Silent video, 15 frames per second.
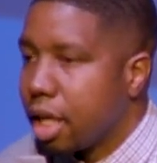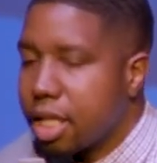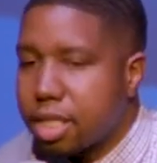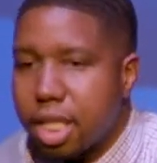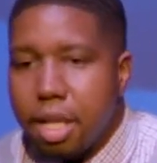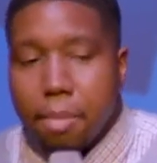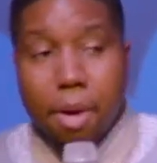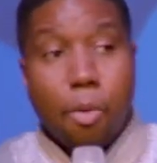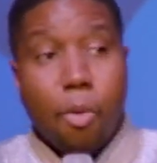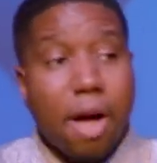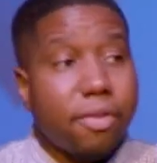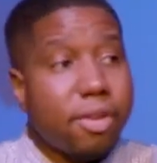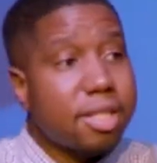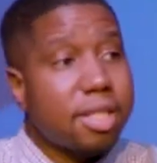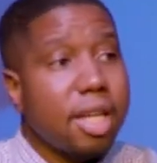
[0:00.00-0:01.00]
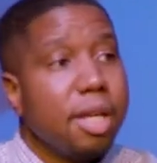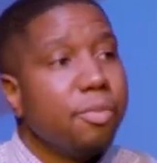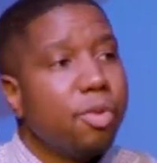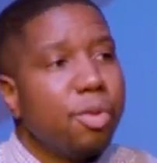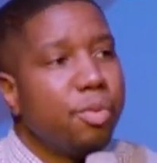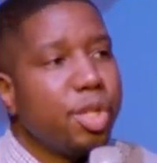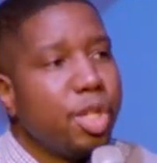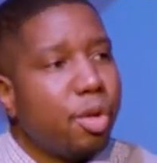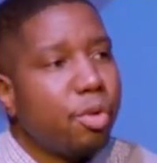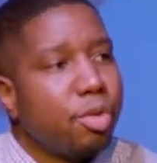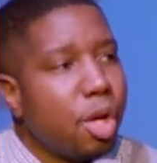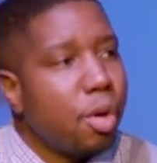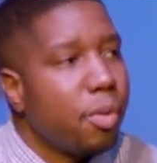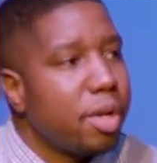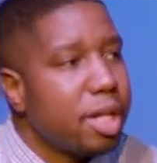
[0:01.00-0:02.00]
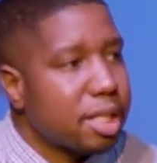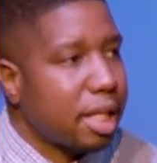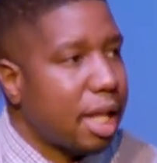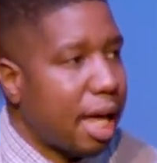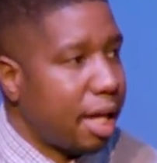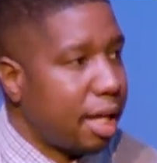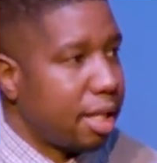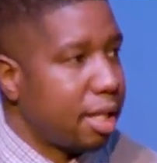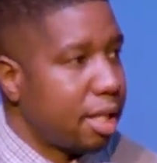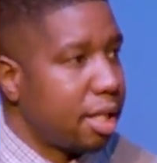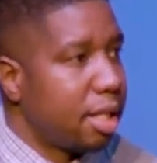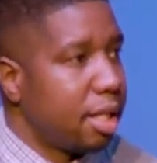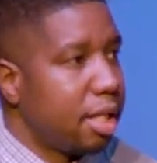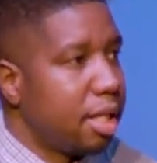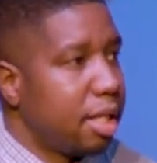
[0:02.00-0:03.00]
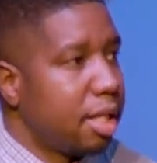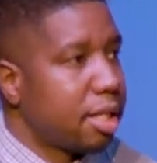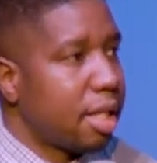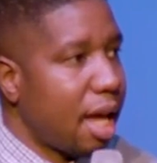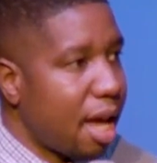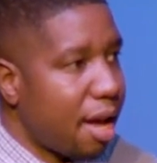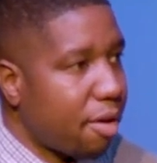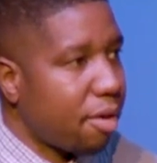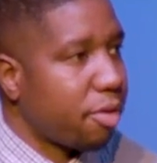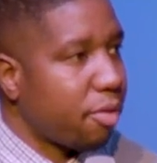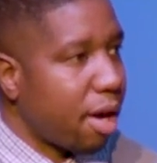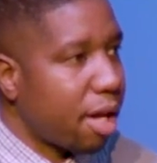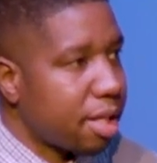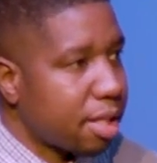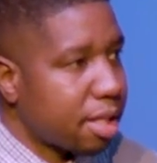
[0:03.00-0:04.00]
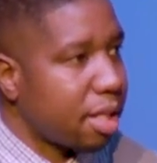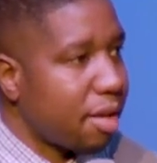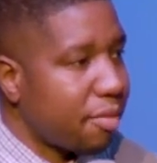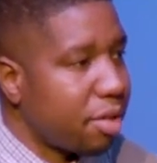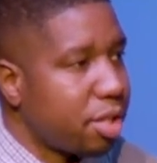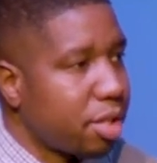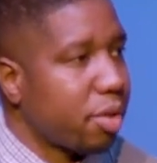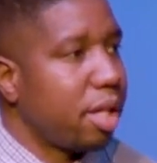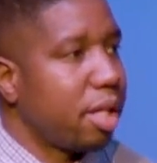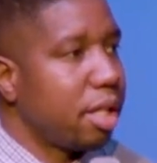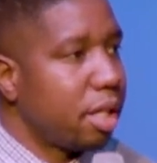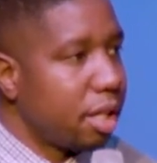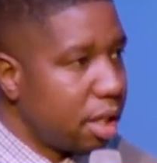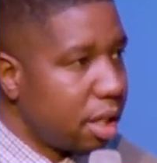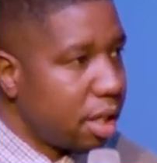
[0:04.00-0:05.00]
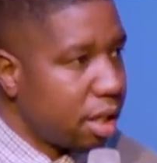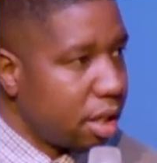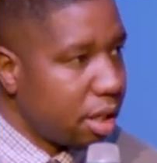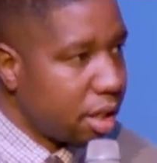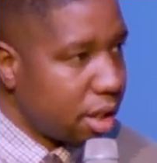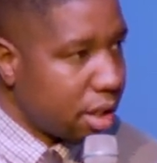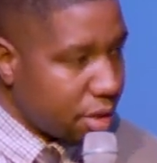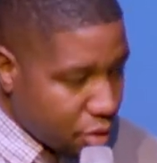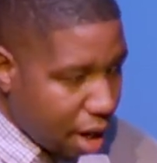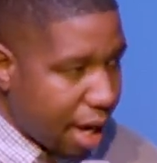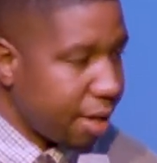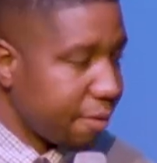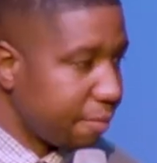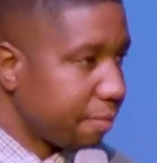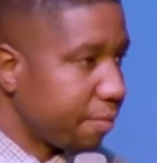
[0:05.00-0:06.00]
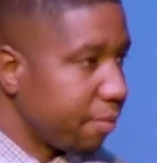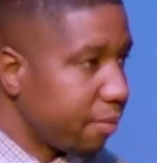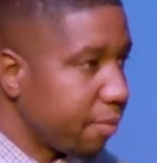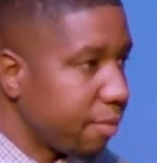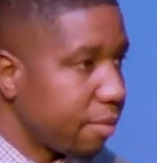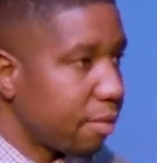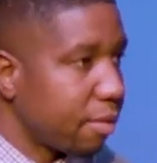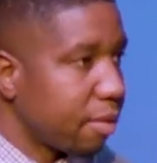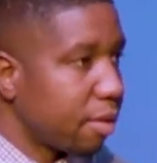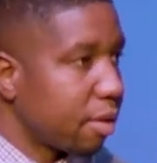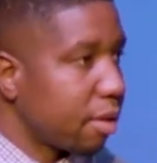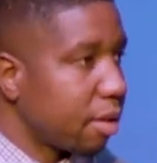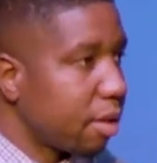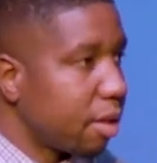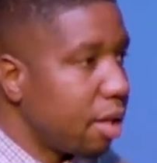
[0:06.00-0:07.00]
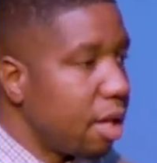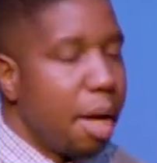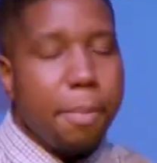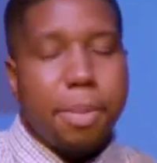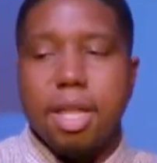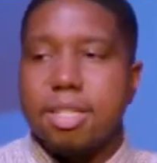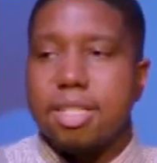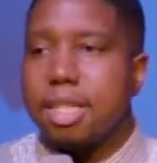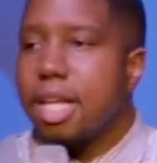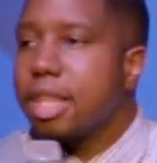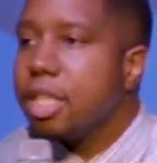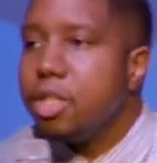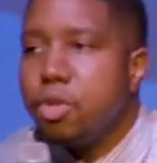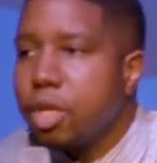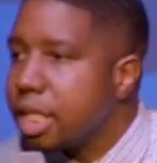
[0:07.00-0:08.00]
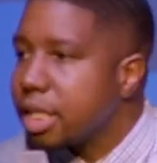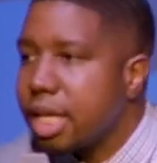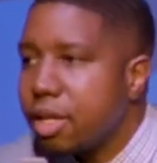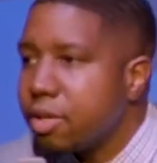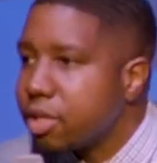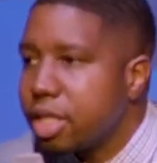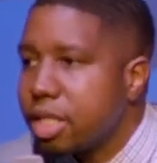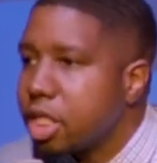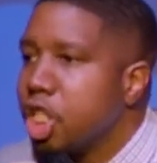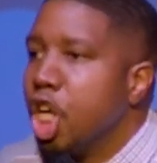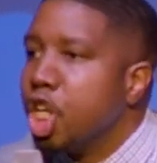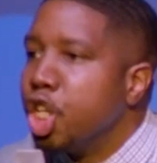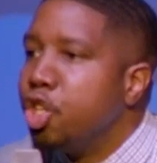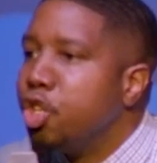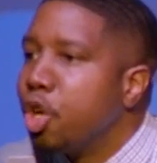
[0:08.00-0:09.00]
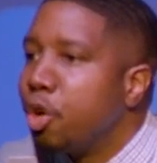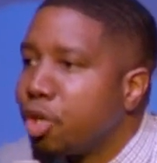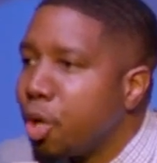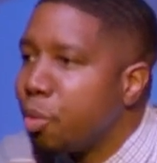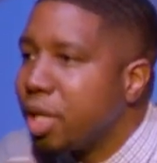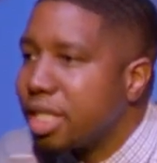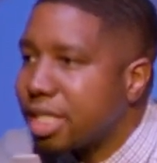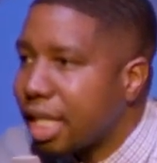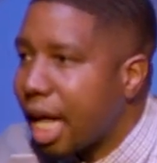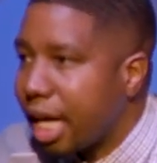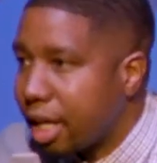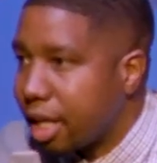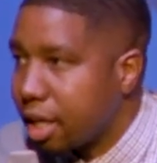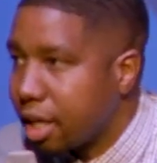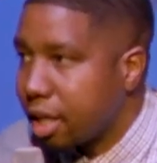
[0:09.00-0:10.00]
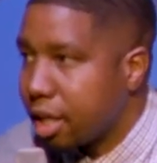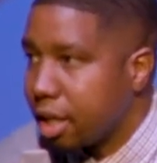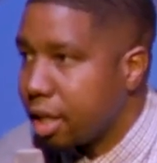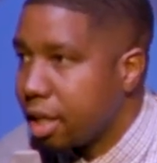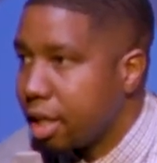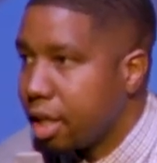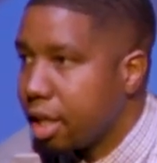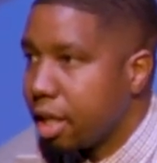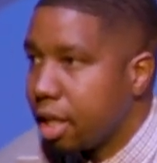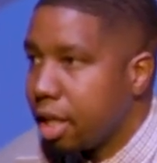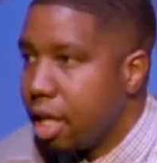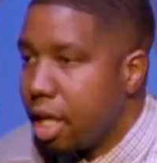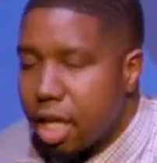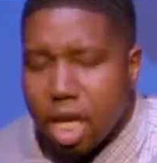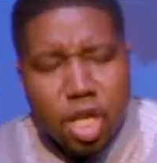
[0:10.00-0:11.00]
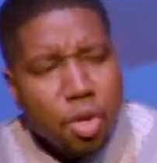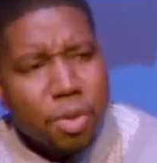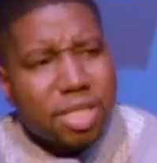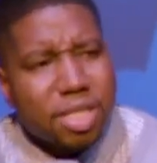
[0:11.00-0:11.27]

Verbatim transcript: see, my wife can say, well, you don't know what it's like to have arthritis in every joint, right? But there's nothing you can tell Jesus, you don't know what it's like. Now you